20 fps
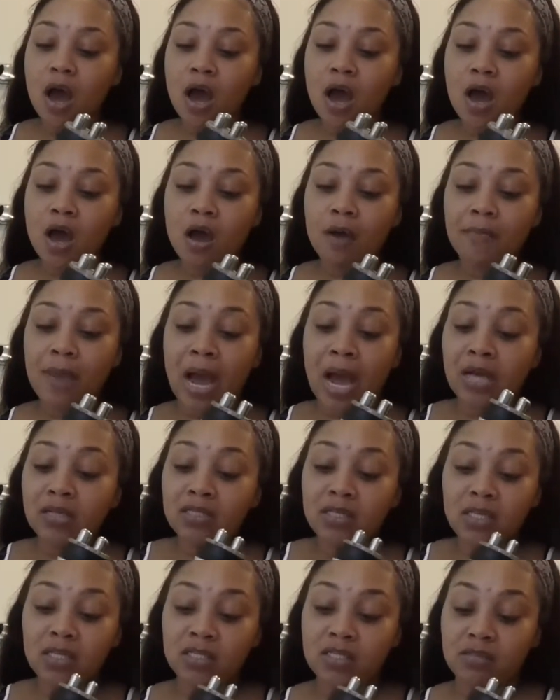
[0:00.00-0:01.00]

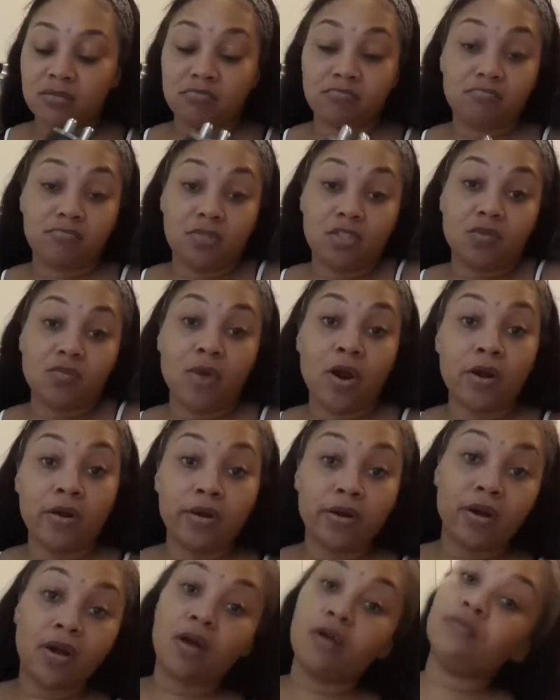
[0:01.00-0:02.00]
I just
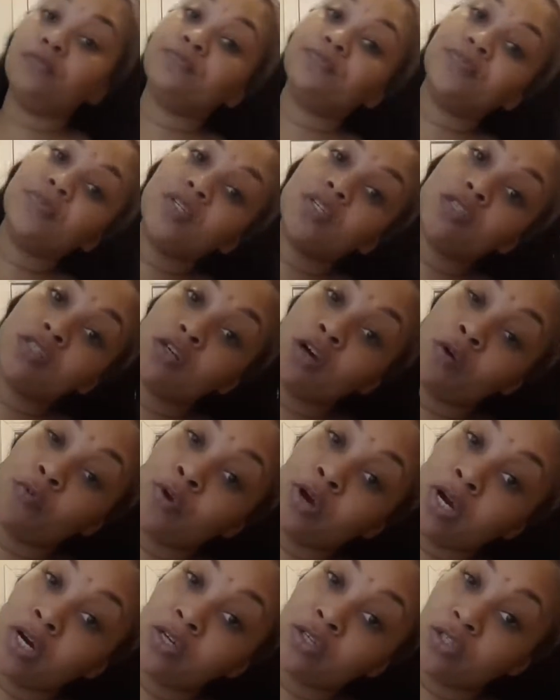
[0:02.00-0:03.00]
spread it on. So
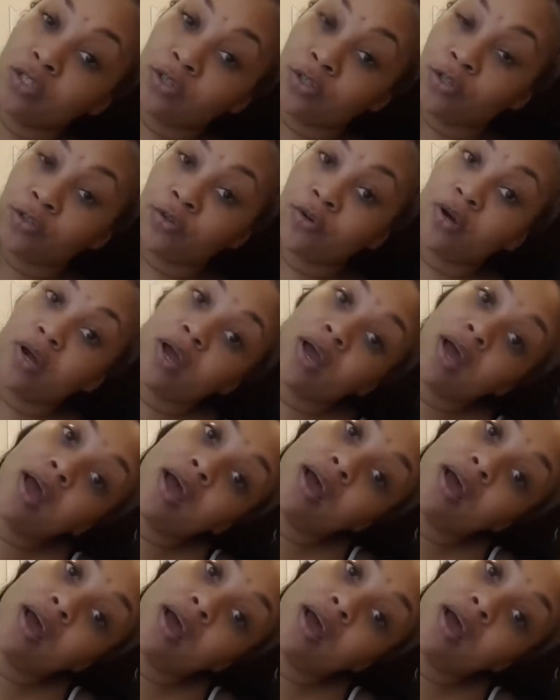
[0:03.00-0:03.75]
we're gonna do